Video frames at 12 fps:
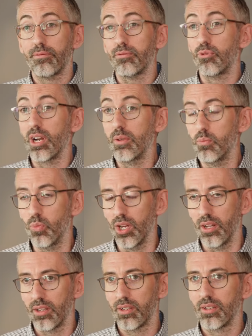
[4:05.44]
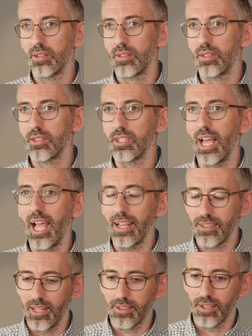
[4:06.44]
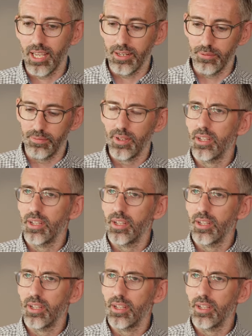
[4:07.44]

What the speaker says: framework to act like a kind of